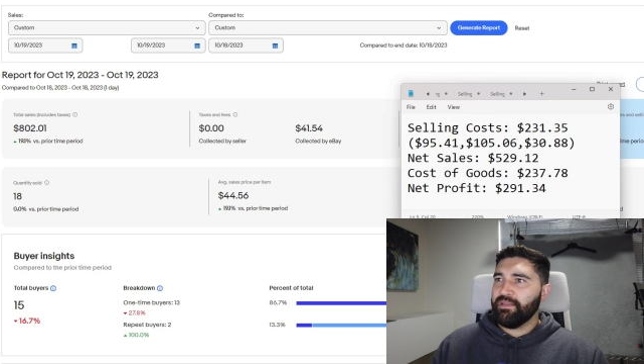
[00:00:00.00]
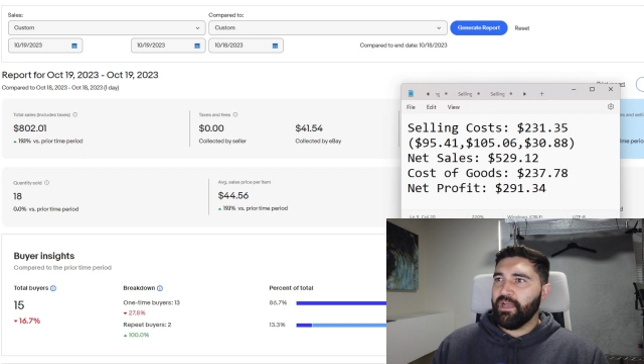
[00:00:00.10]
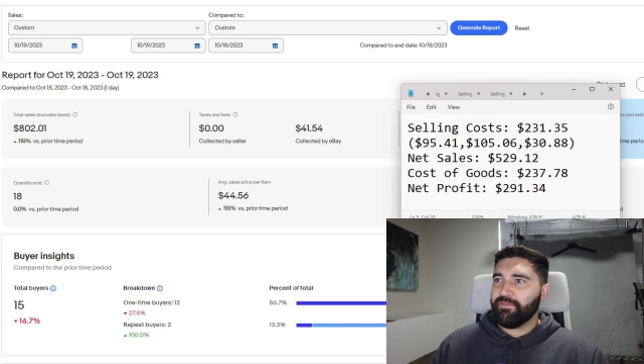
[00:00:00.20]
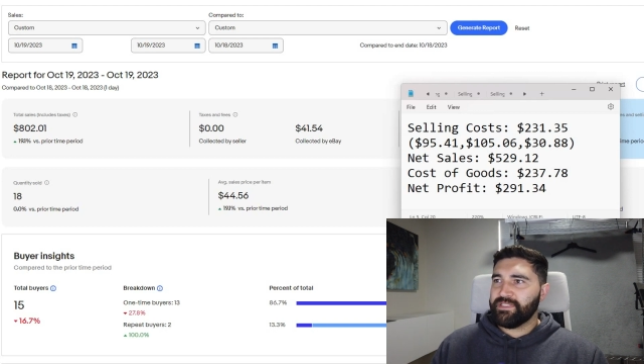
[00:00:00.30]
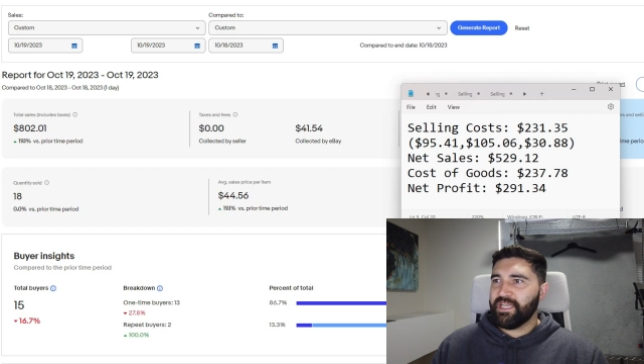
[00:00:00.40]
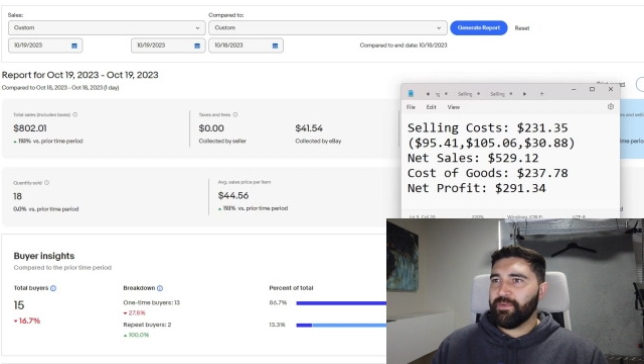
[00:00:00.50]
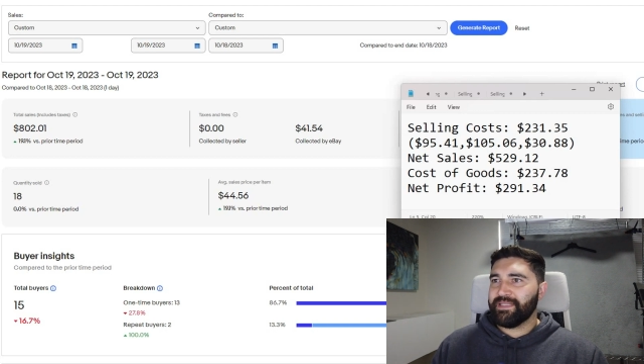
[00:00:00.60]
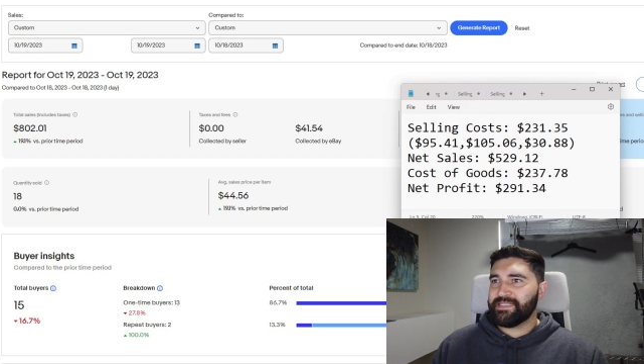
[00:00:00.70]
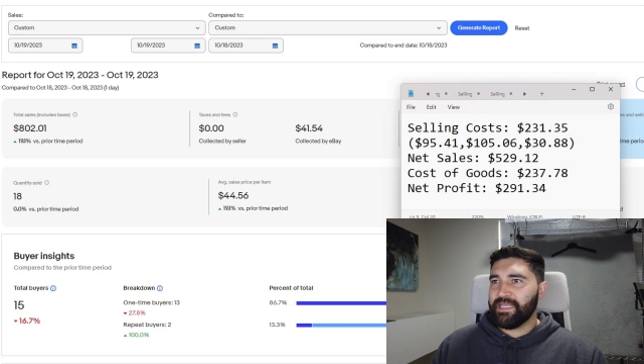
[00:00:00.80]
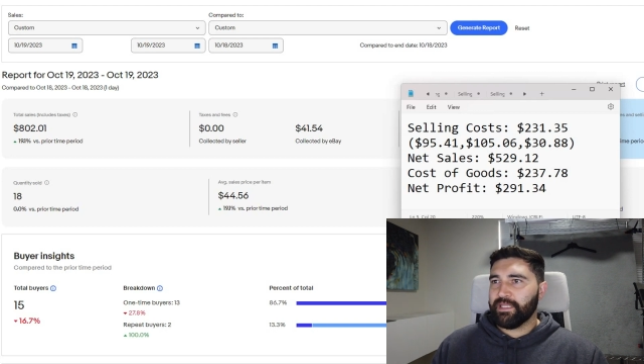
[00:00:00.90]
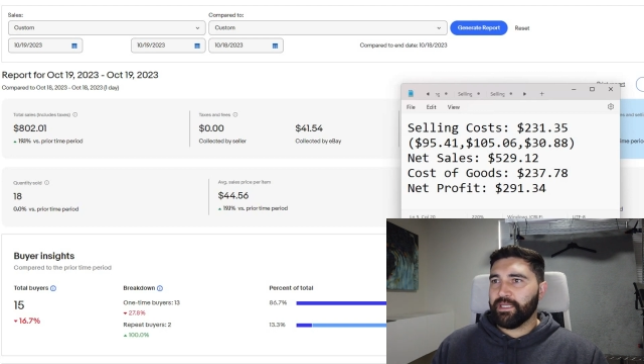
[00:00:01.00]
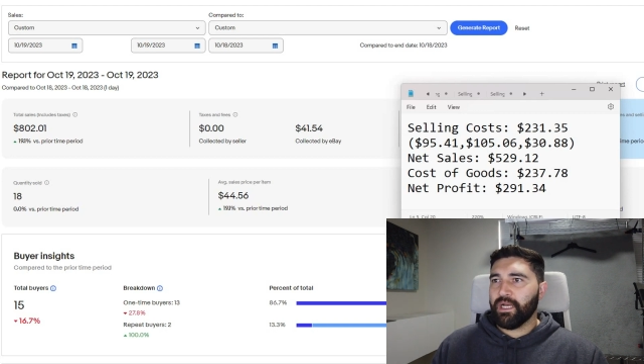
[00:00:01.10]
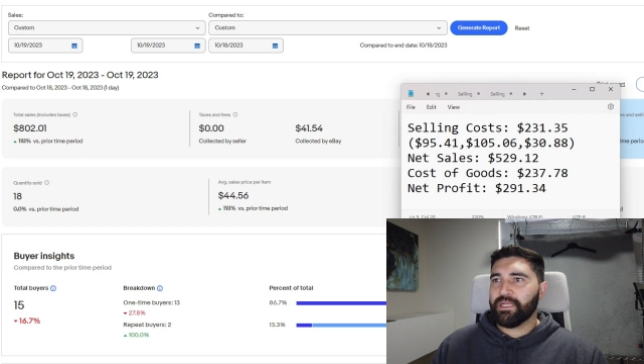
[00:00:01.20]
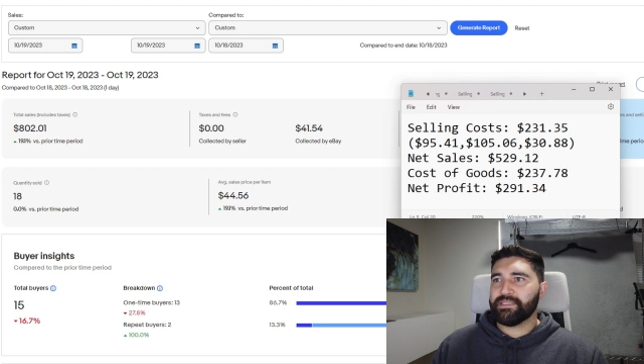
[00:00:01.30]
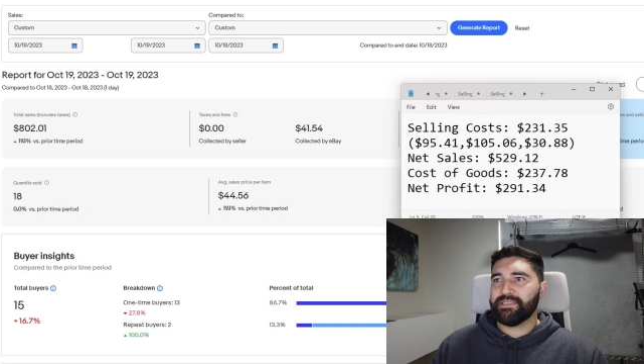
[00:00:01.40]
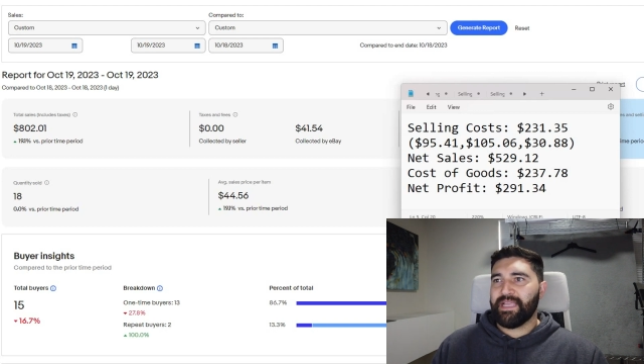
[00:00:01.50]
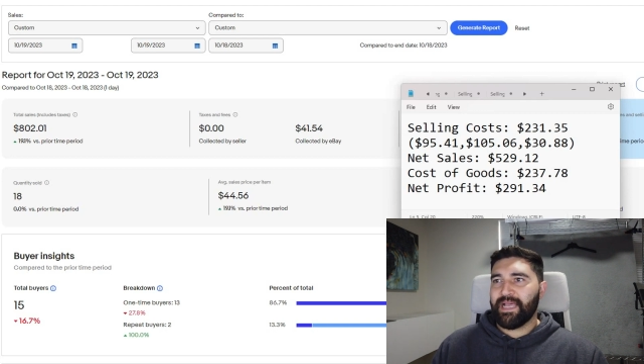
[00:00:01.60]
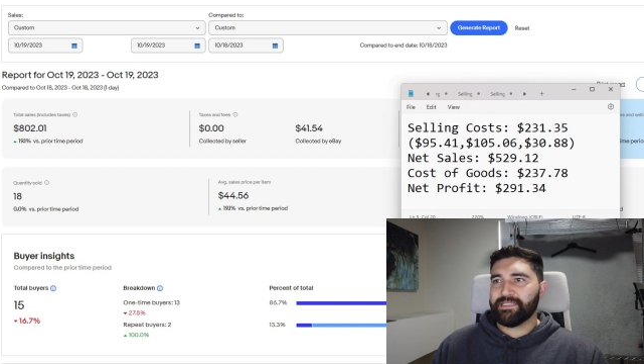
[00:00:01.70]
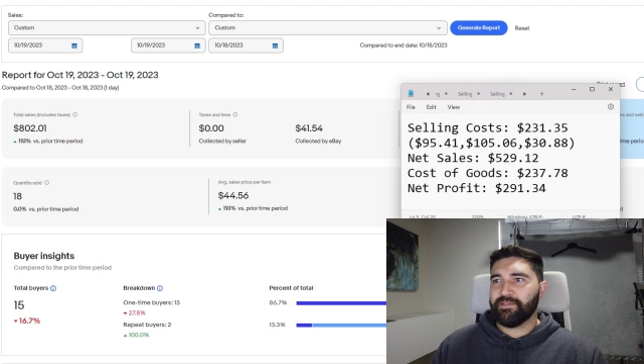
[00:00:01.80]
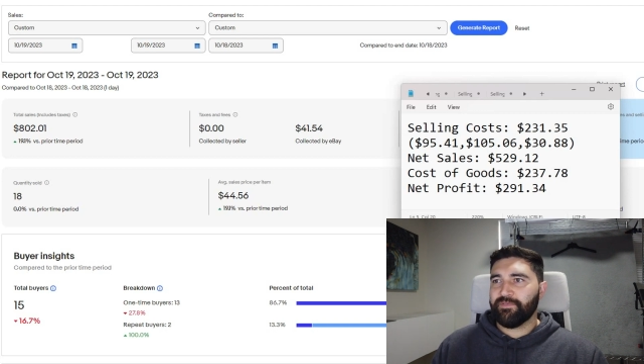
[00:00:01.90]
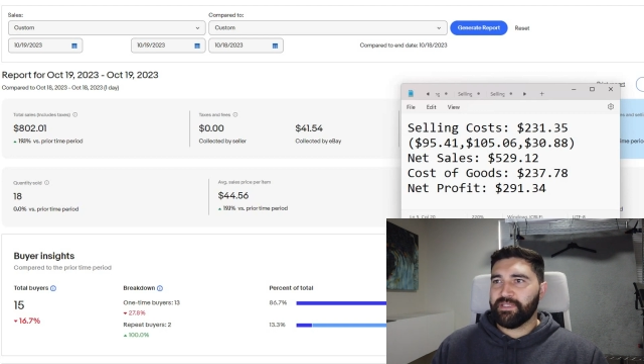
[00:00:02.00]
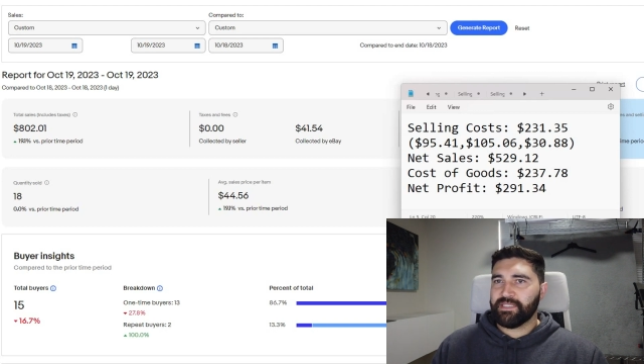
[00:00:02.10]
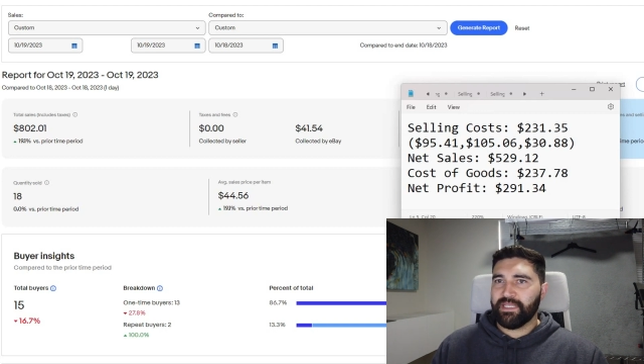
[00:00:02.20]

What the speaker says: Now, if we take away the selling costs and taxes and fees